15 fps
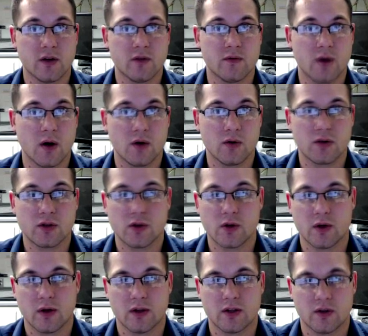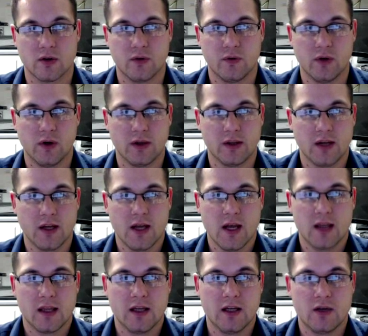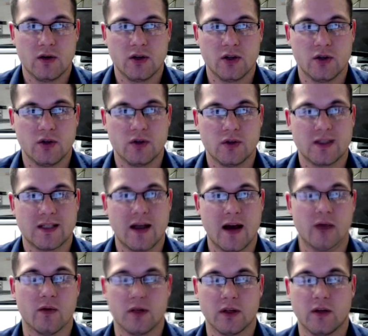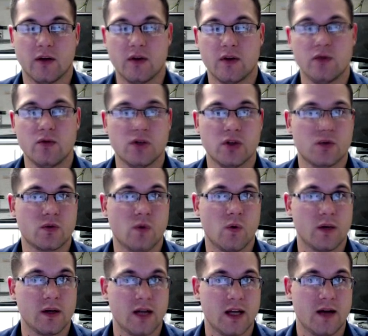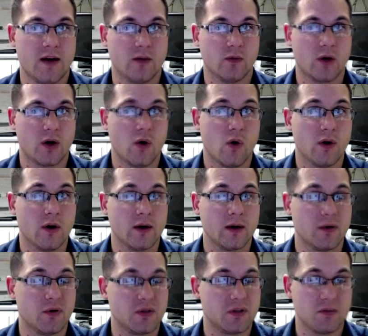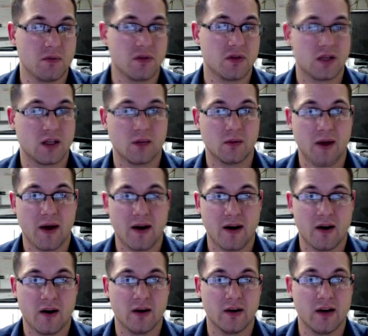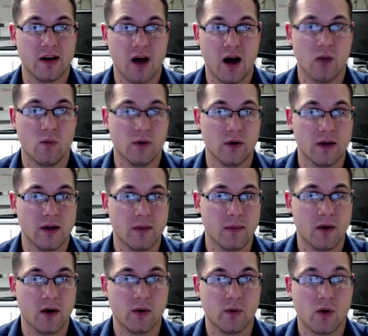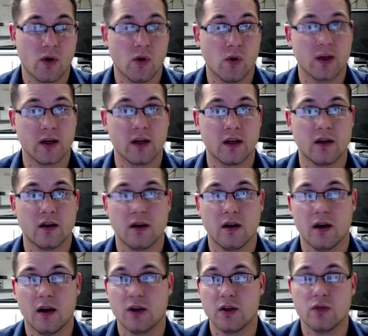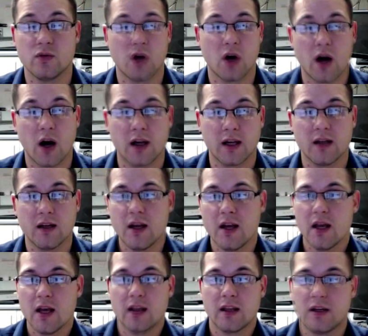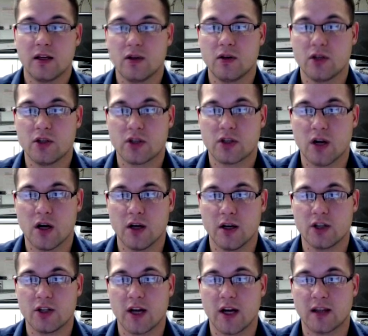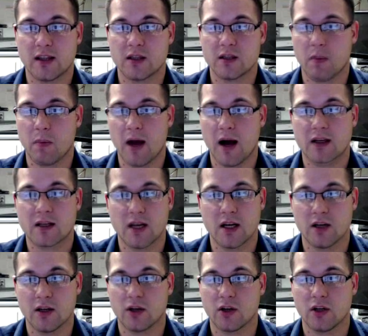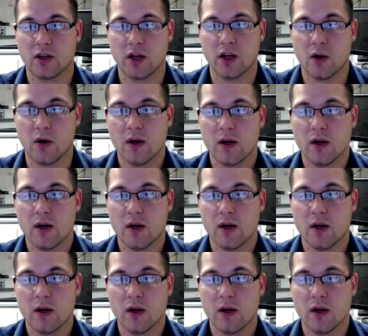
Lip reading: mode, so on and so forth. Then you can choose sound. If you just want to have a recording, put some music in the background and not worry about recording you talking, then you can just uncheck this box and you're good to go.